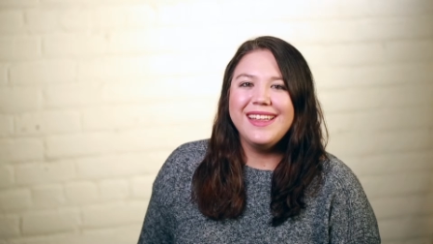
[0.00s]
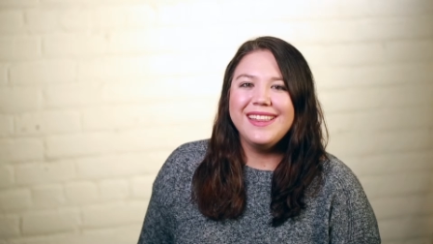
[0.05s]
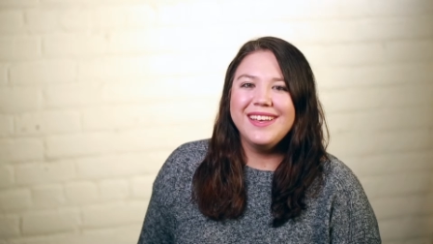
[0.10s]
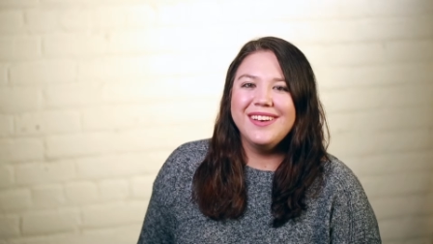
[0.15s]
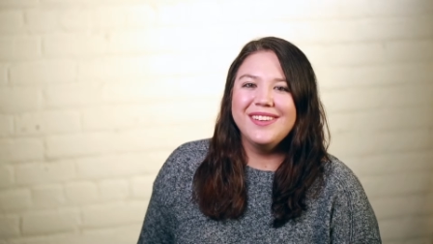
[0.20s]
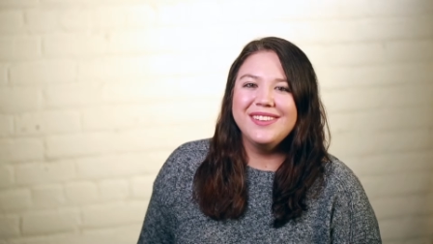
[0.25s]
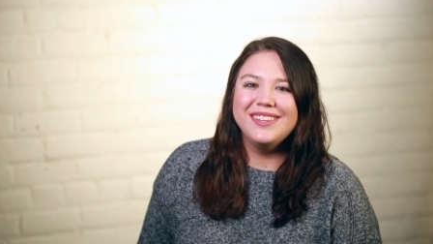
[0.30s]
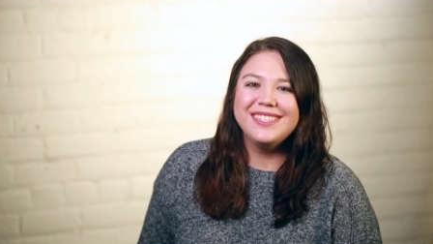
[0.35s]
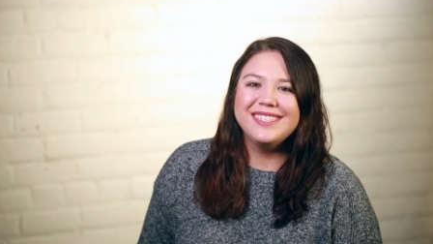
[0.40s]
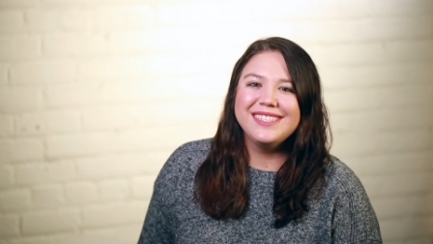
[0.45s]

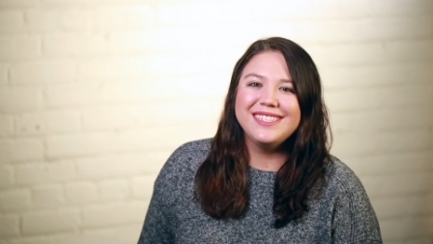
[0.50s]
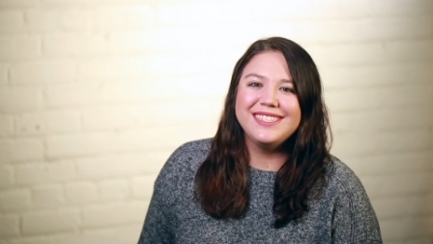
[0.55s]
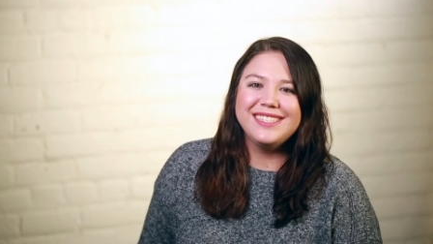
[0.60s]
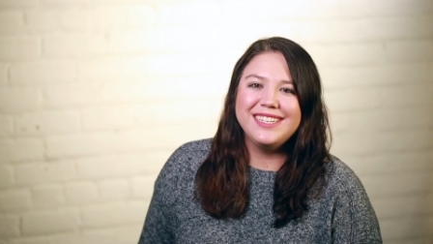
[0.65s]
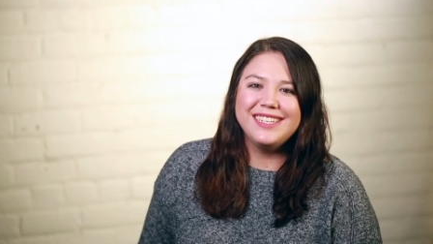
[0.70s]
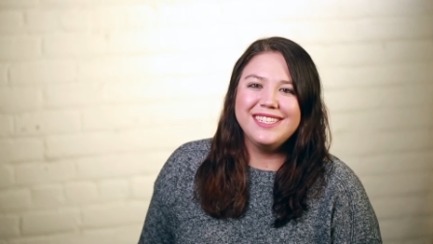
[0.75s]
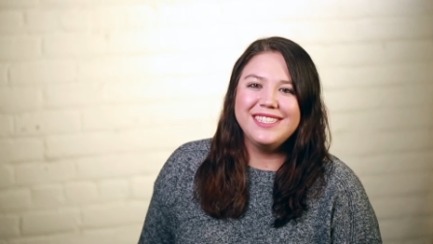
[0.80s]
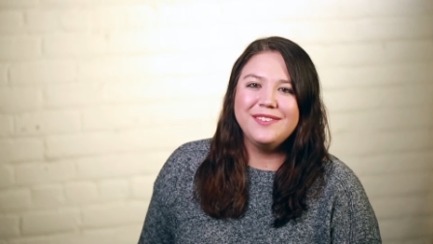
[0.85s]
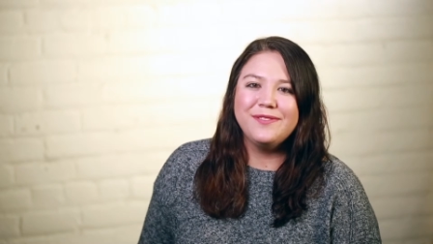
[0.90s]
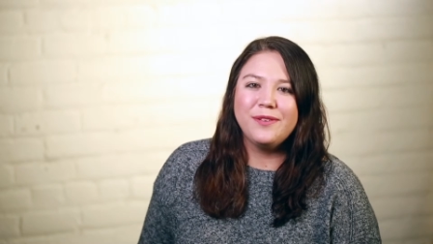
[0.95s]
Hello, this is
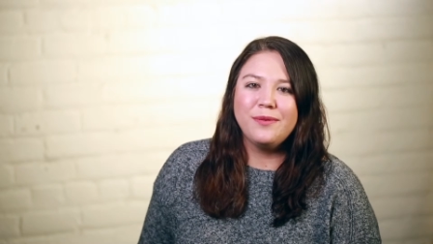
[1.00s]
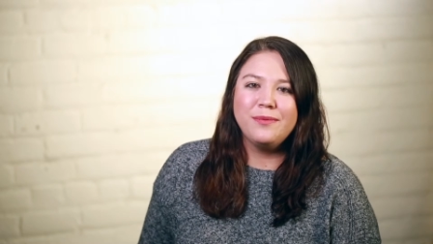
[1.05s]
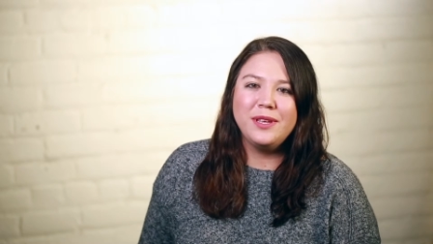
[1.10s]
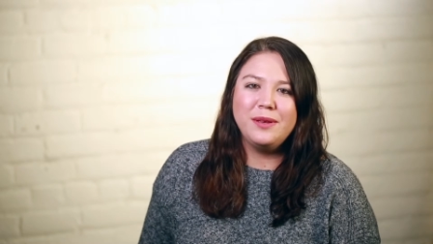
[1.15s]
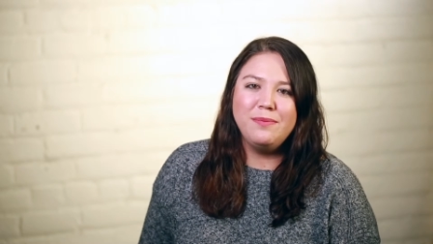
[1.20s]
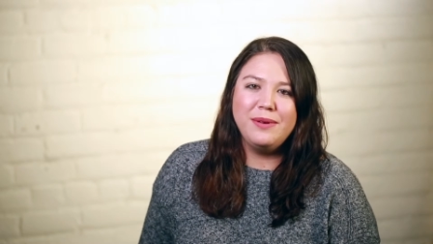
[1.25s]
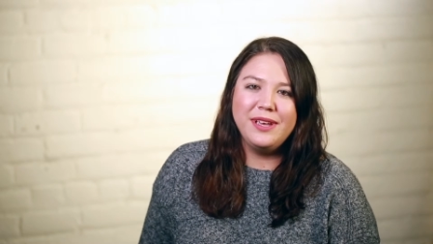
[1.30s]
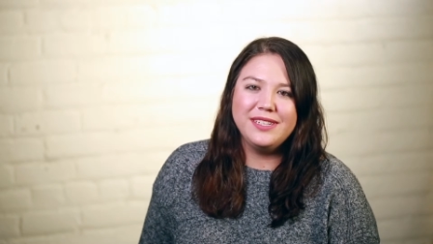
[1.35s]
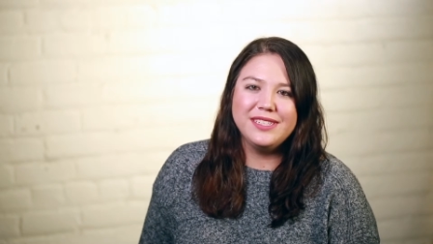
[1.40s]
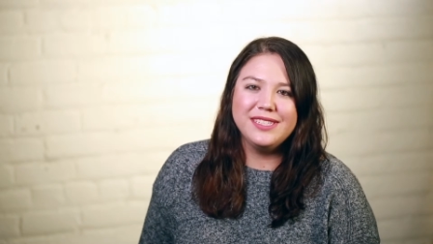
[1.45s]
Staci from
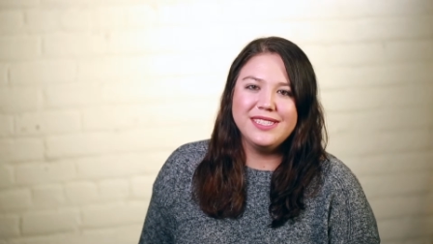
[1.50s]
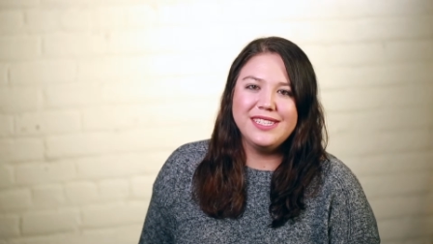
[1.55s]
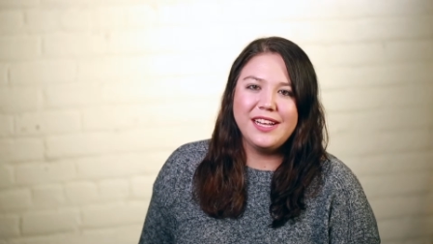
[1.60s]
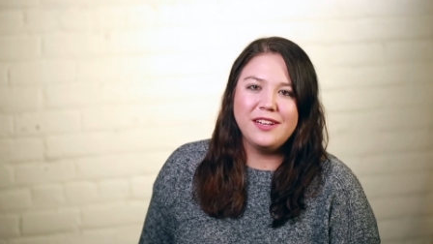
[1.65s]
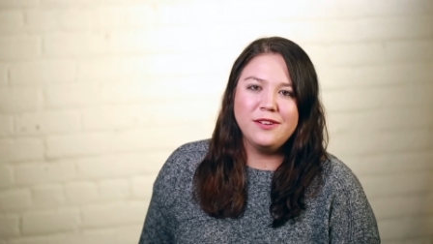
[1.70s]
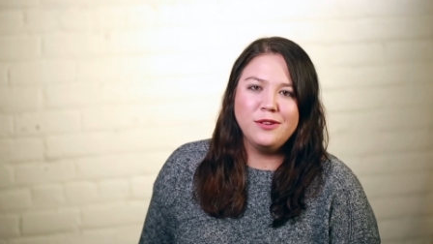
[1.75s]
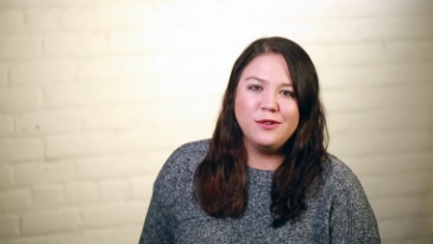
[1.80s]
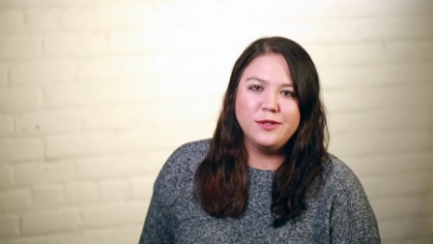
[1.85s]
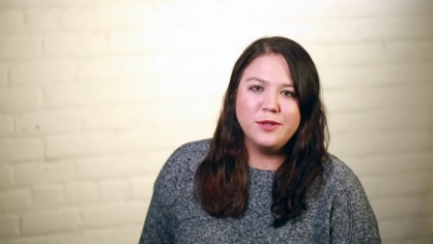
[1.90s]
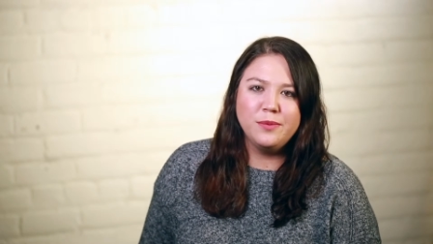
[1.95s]
Leadpages
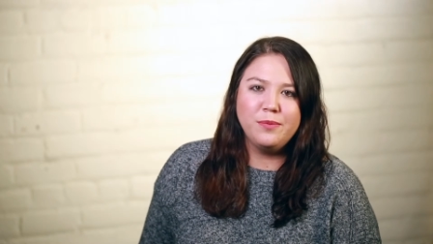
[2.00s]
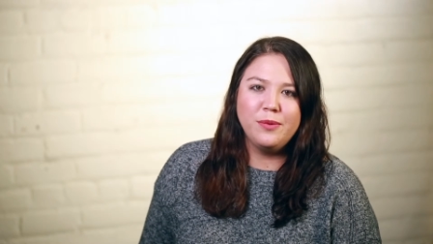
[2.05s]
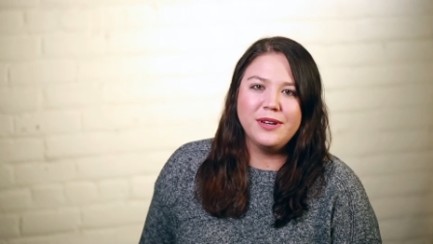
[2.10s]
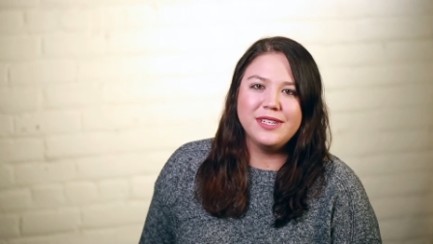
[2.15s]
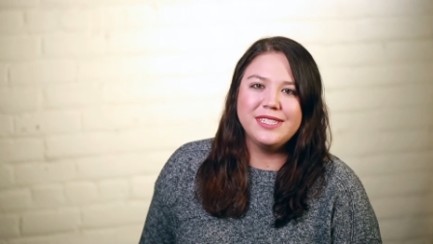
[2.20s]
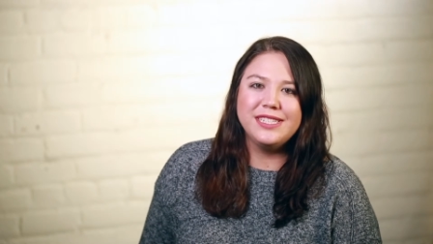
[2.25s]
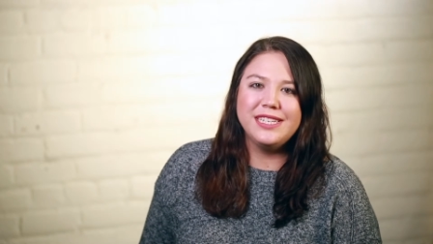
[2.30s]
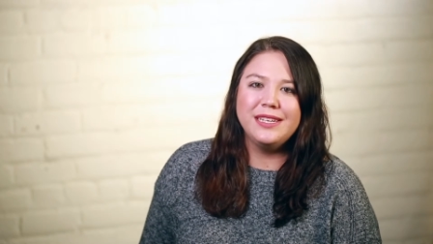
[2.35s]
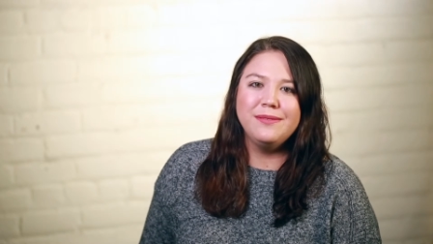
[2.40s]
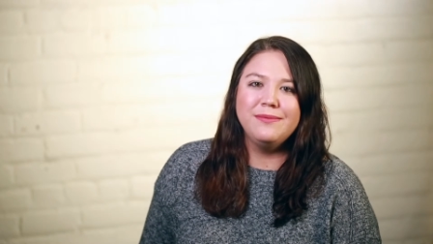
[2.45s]
technical
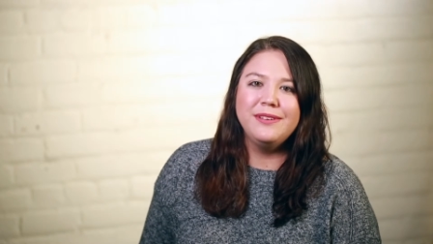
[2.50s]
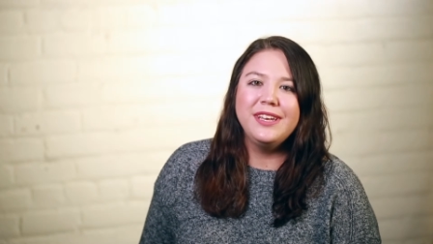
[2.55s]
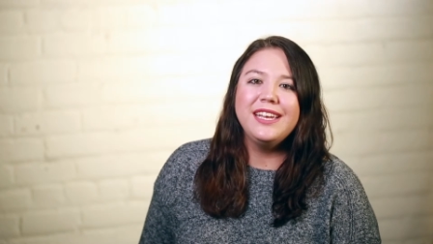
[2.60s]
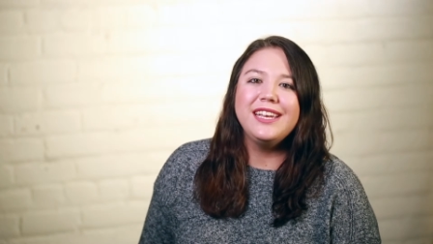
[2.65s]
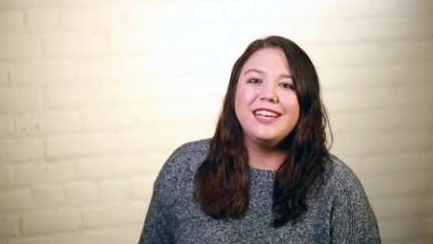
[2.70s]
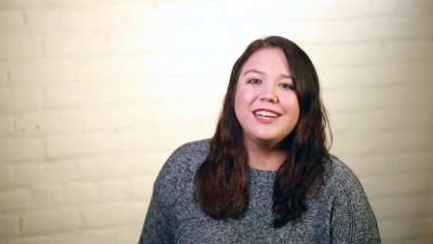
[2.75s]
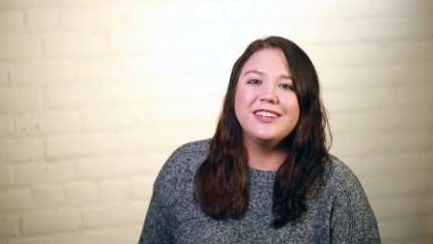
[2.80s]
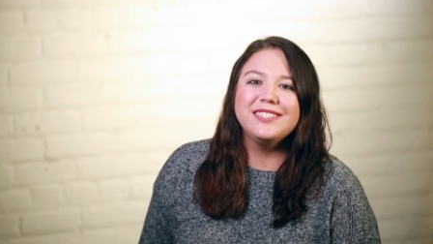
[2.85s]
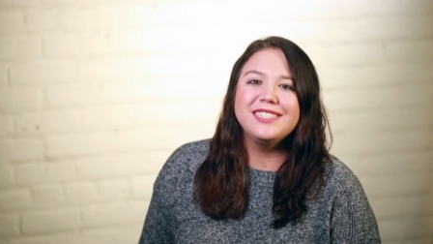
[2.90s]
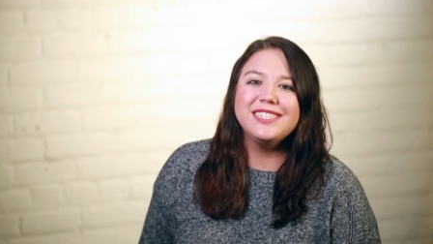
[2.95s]
support team.
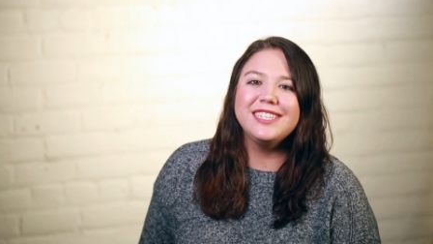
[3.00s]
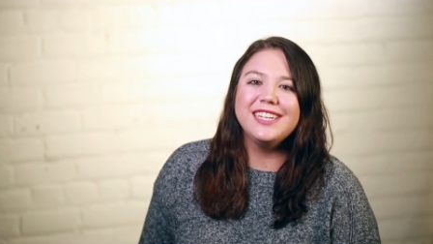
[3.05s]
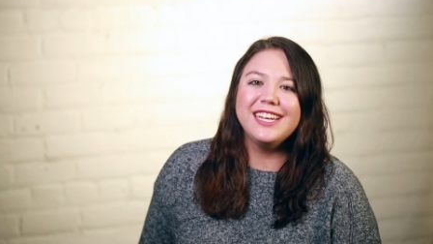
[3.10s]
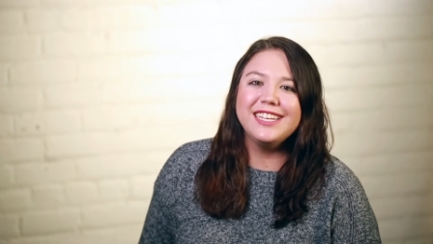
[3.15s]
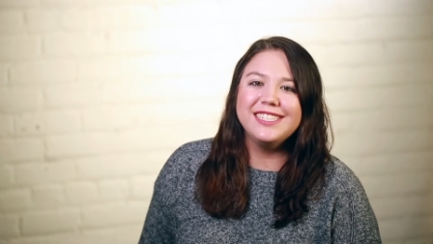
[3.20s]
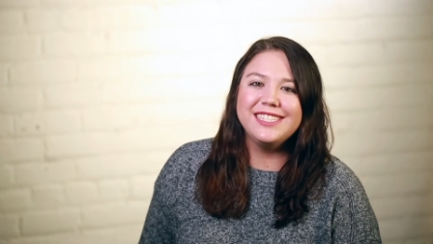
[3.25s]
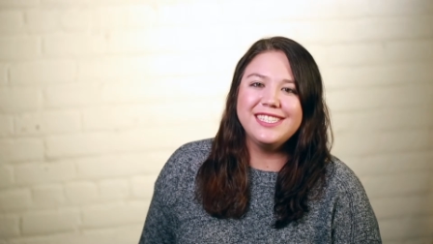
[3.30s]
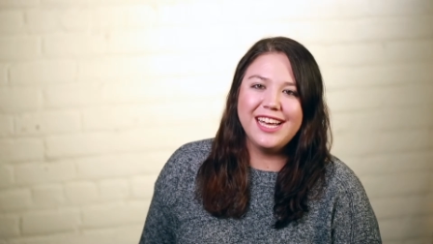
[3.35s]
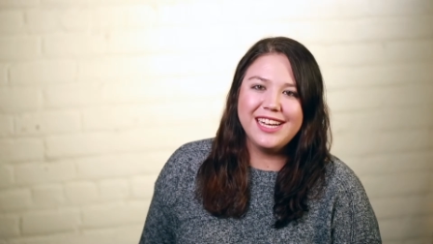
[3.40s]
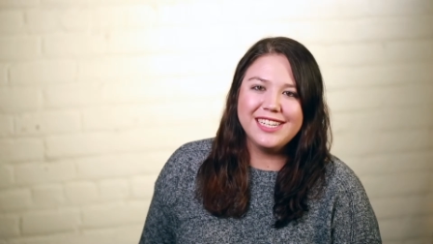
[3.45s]
Here's
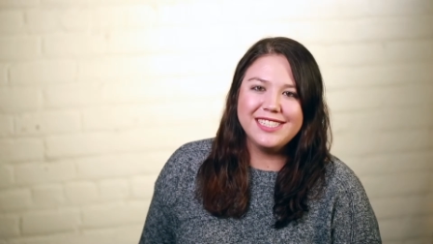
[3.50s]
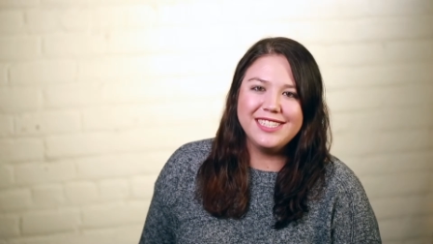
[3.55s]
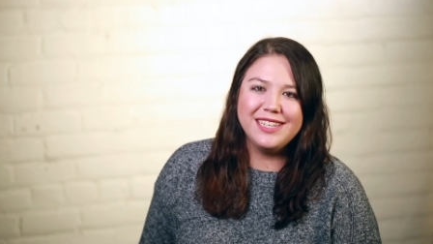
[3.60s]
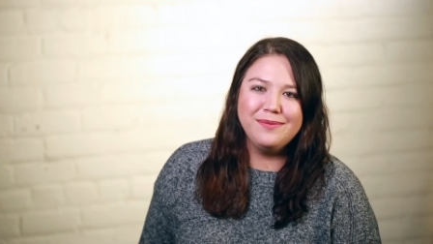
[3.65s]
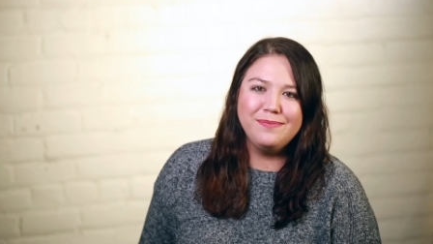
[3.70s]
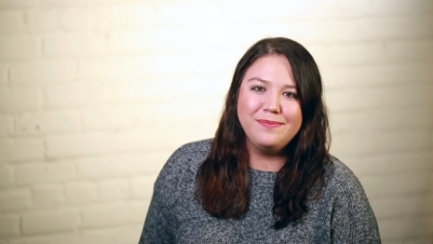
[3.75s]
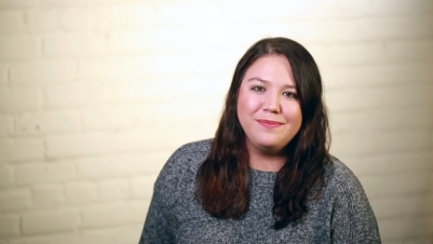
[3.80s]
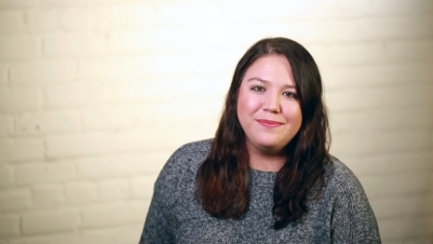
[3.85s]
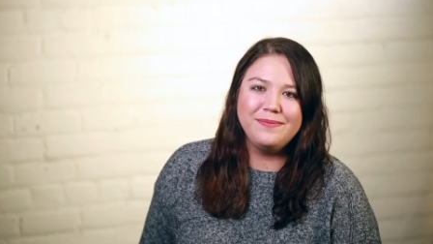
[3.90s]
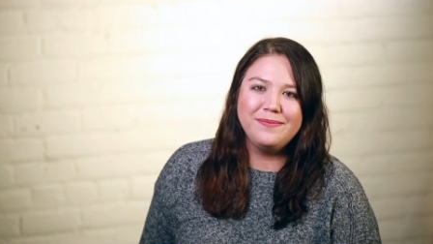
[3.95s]
today's tech
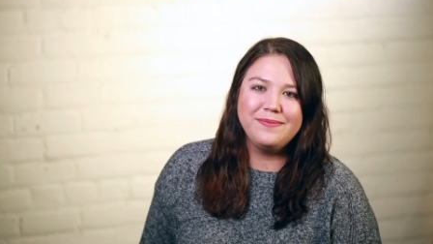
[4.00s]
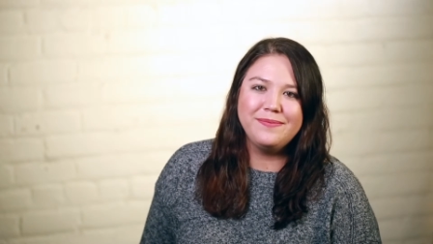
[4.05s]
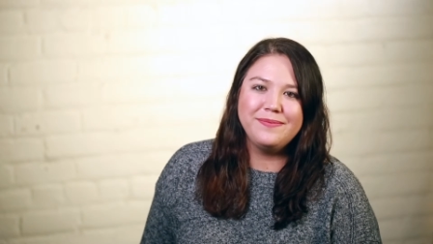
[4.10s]
tip.